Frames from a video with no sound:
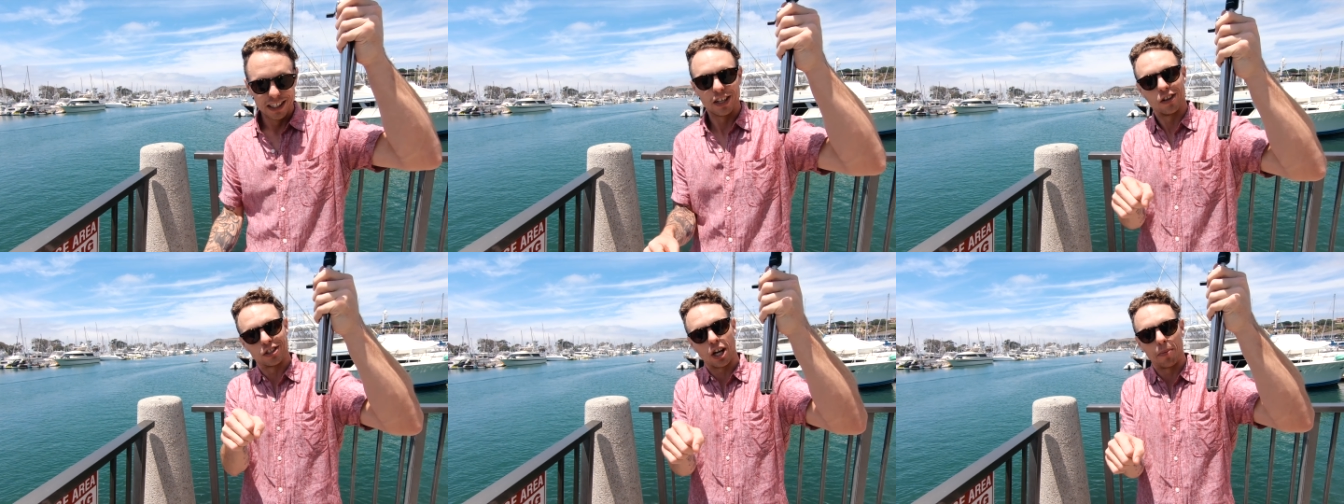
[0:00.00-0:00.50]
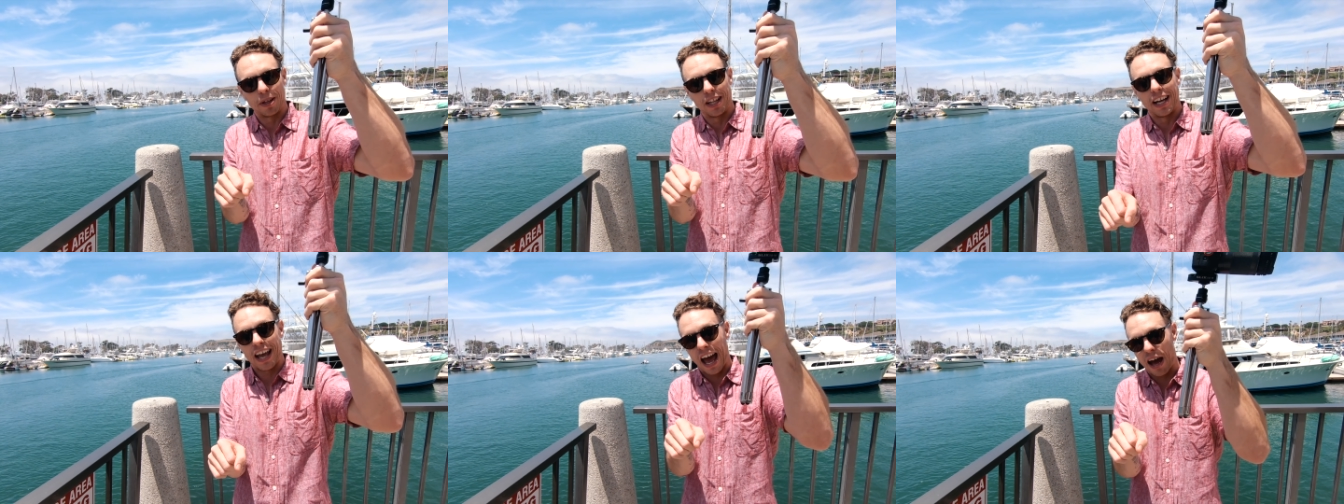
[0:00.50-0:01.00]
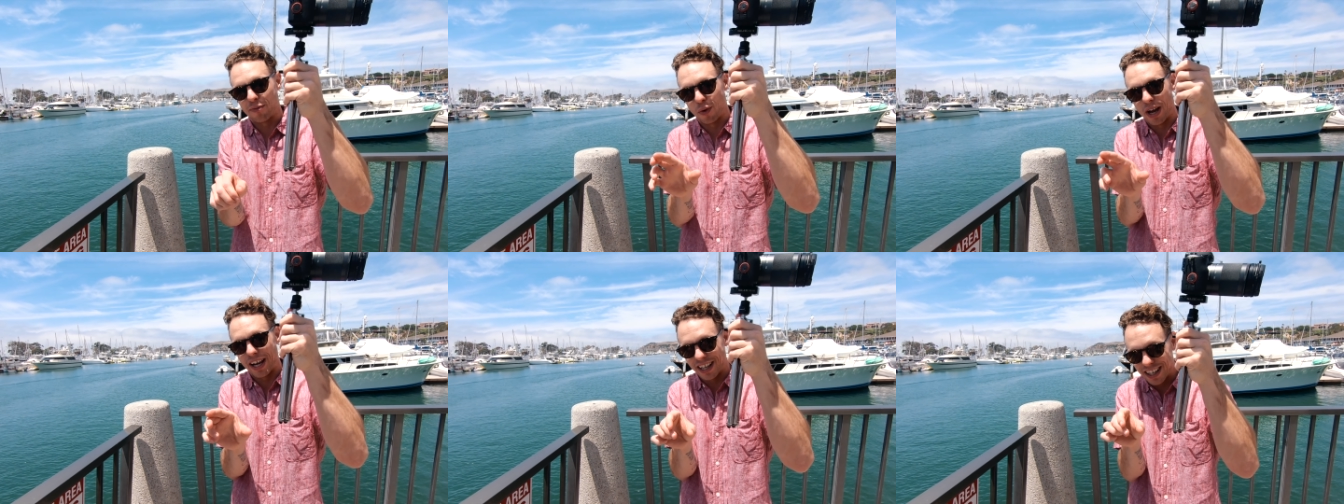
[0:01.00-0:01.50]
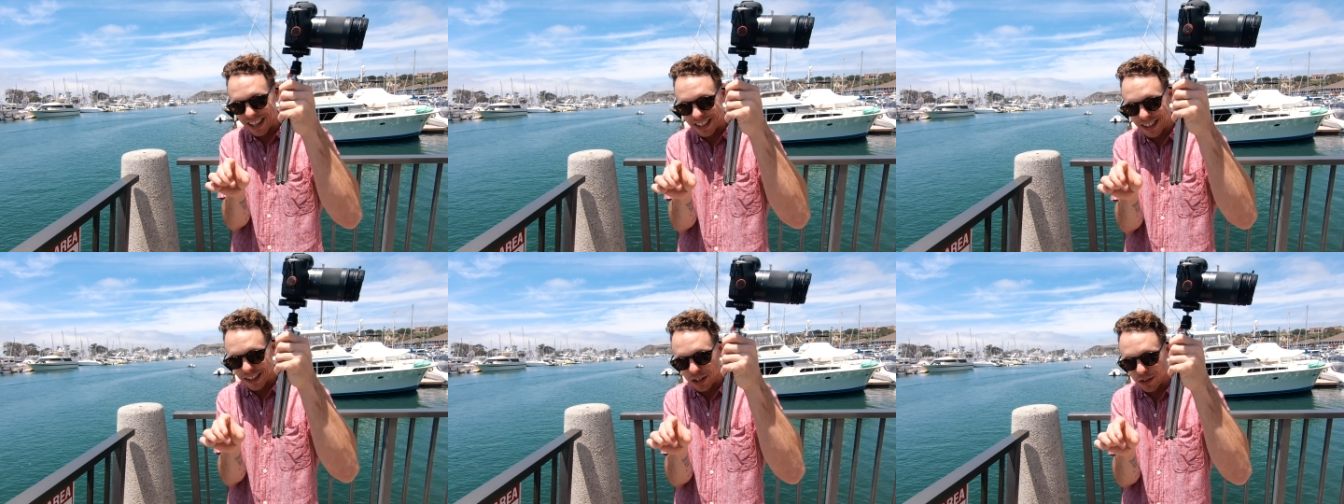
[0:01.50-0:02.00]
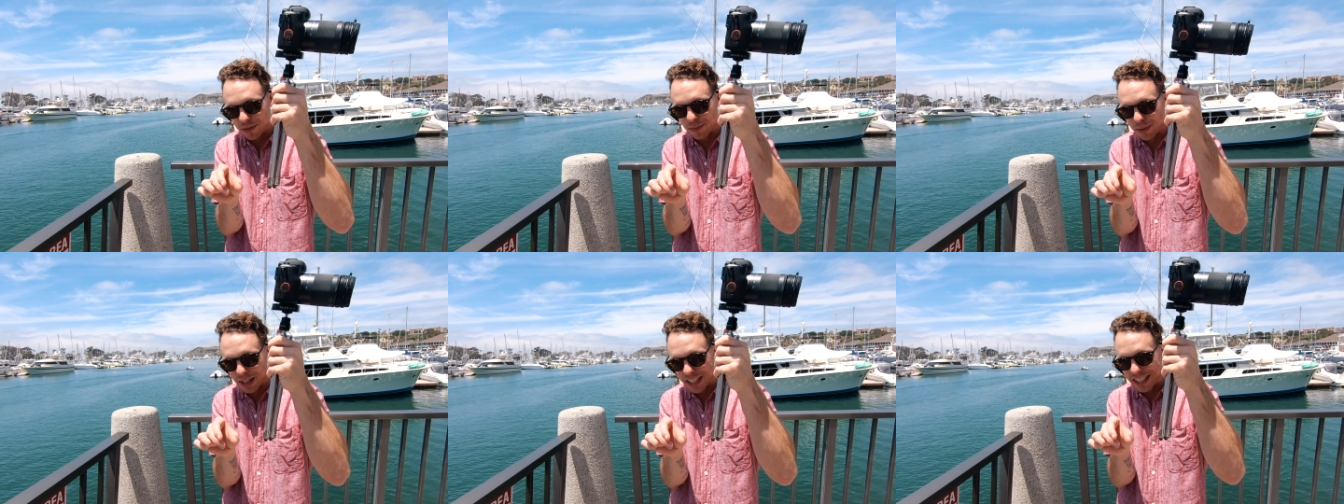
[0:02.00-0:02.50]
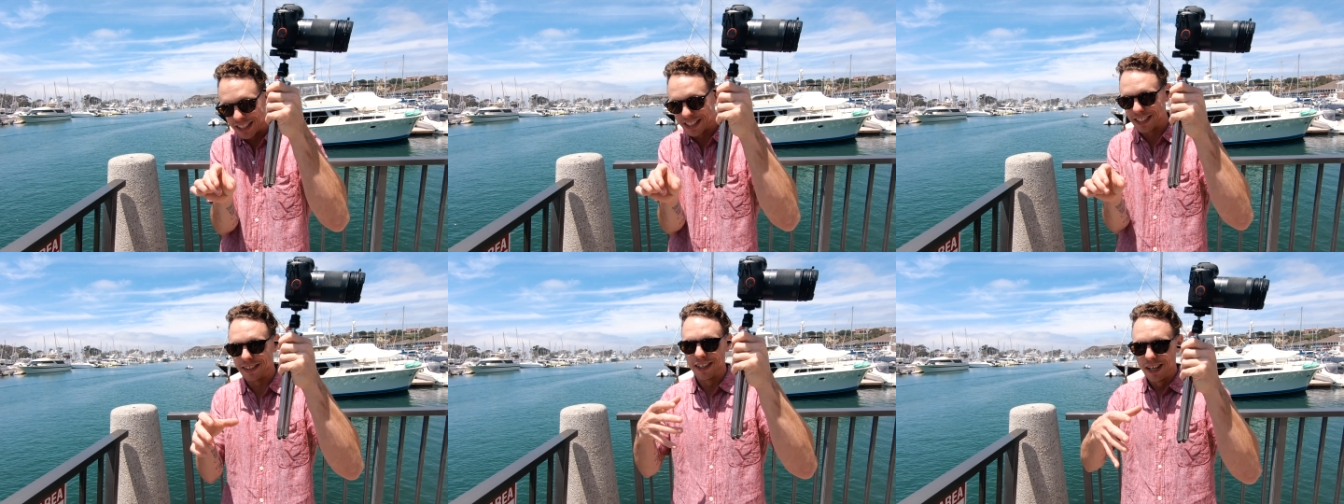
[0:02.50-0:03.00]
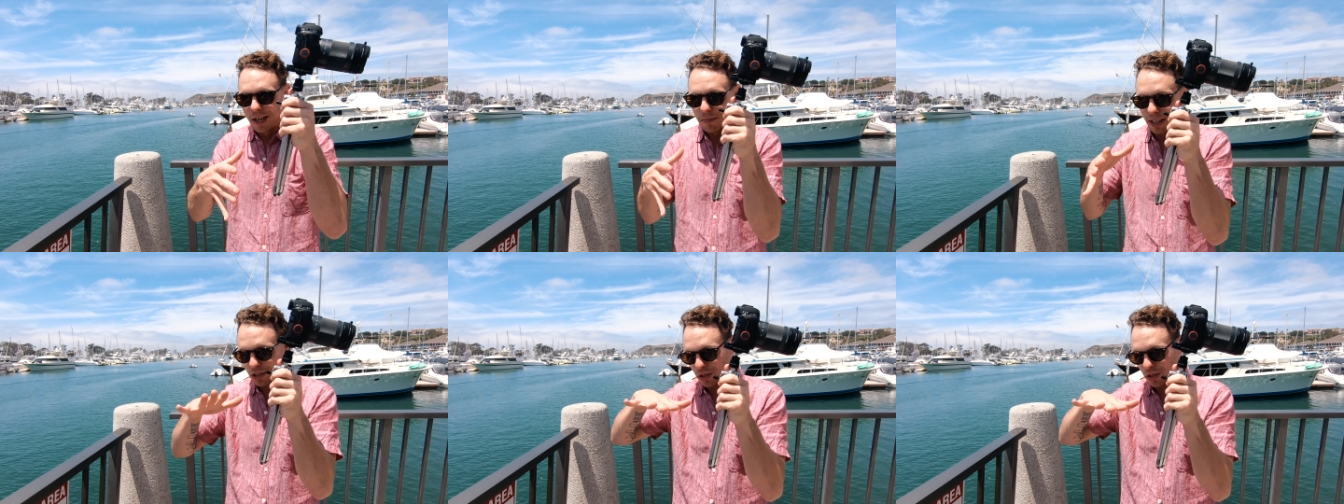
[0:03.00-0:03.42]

telescoping leg halfway and click the little release and make